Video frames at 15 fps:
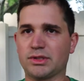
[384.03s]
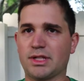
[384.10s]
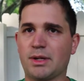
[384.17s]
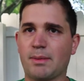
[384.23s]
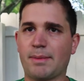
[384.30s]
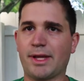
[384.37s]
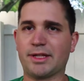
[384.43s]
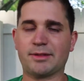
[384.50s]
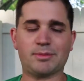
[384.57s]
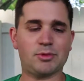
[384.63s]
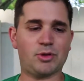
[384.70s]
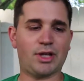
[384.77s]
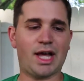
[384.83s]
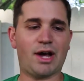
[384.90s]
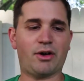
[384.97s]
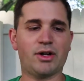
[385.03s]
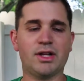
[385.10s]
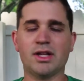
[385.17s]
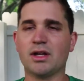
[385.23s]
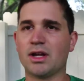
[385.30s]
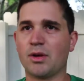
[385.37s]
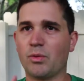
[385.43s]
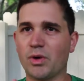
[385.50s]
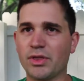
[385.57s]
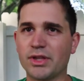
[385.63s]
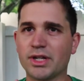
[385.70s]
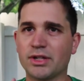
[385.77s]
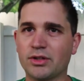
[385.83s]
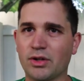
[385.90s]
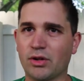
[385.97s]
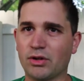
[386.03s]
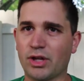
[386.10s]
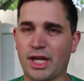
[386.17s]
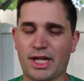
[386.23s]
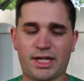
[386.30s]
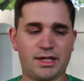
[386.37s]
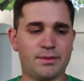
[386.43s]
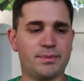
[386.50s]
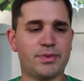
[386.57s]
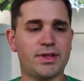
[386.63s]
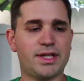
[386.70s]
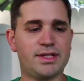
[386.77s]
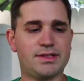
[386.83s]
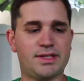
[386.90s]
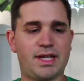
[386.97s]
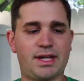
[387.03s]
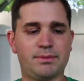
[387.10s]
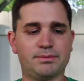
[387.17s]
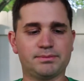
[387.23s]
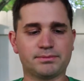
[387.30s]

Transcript: that I'm about to pull out. One thing I don't like is that